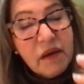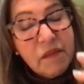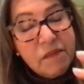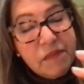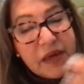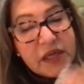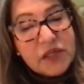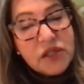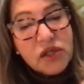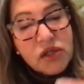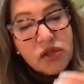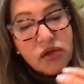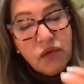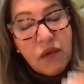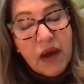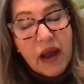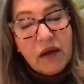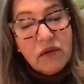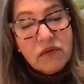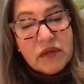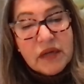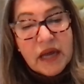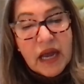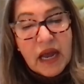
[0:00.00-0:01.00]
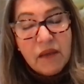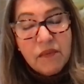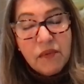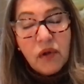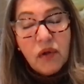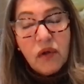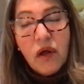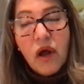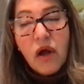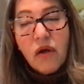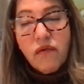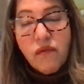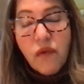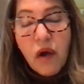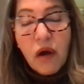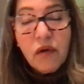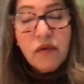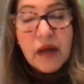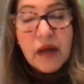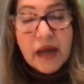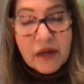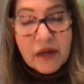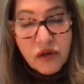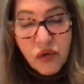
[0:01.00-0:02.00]
the Business Roundtable
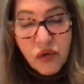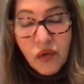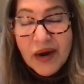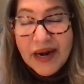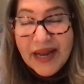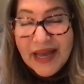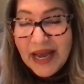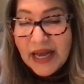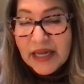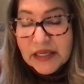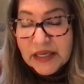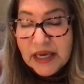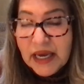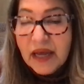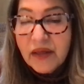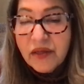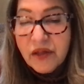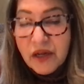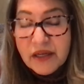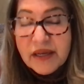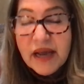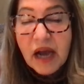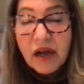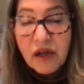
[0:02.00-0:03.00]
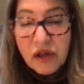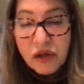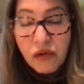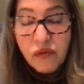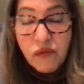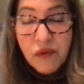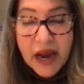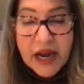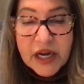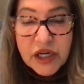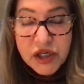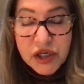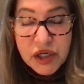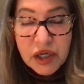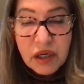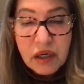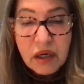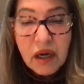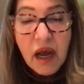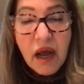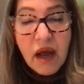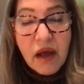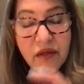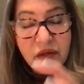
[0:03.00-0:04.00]
wrote in 2018 the
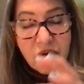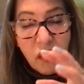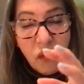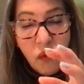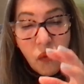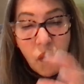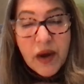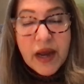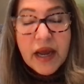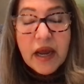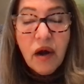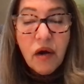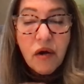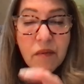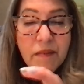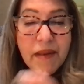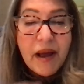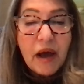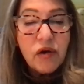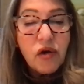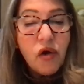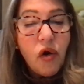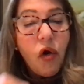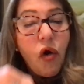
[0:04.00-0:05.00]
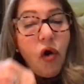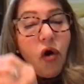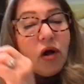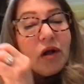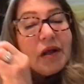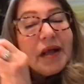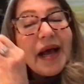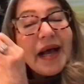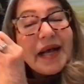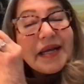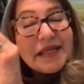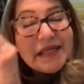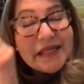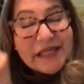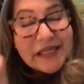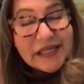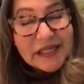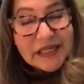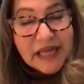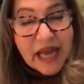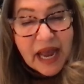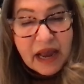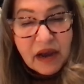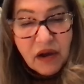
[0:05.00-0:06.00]
declaration that we are about all
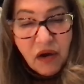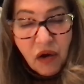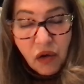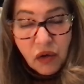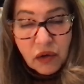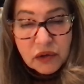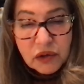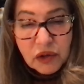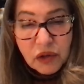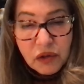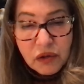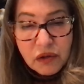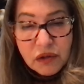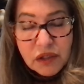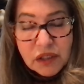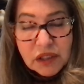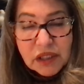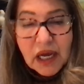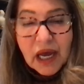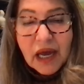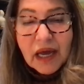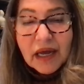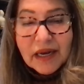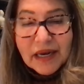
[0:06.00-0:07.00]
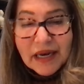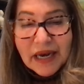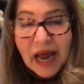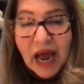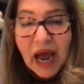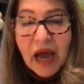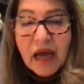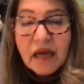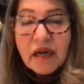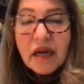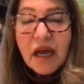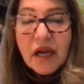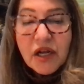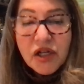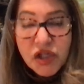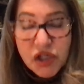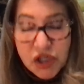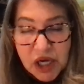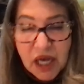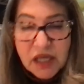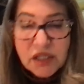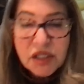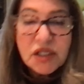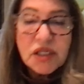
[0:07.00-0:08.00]
stakeholders, not
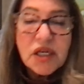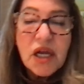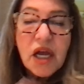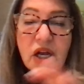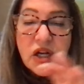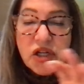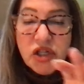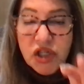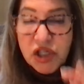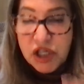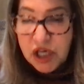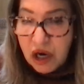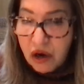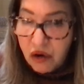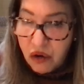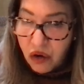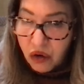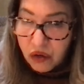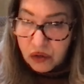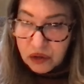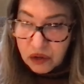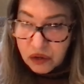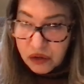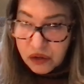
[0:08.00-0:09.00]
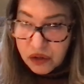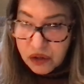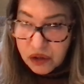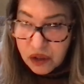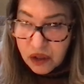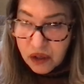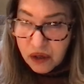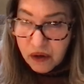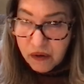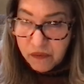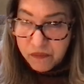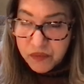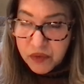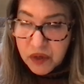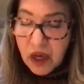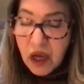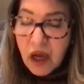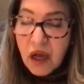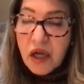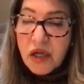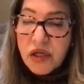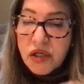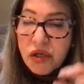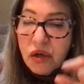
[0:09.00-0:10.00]
just shareholders.
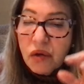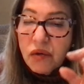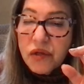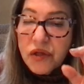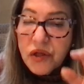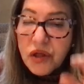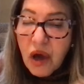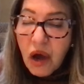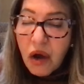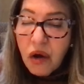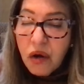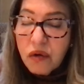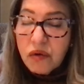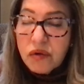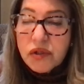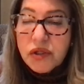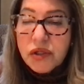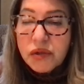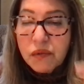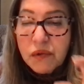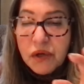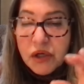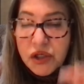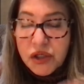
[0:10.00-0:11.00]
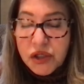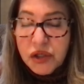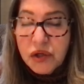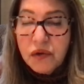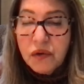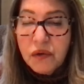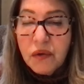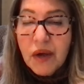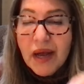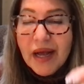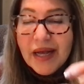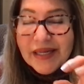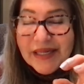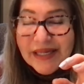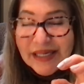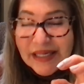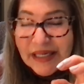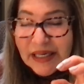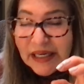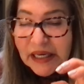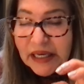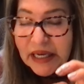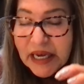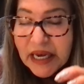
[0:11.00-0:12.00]
So those were two
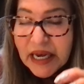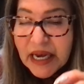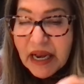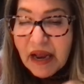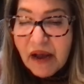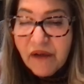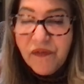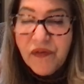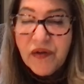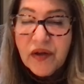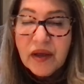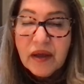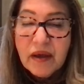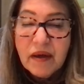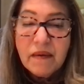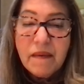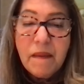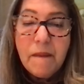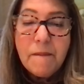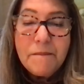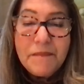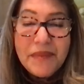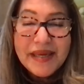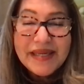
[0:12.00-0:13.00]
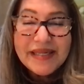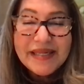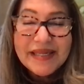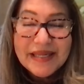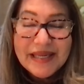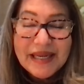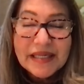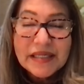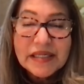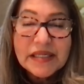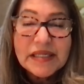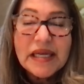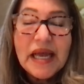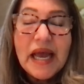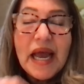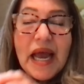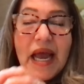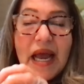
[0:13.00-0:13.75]
significant business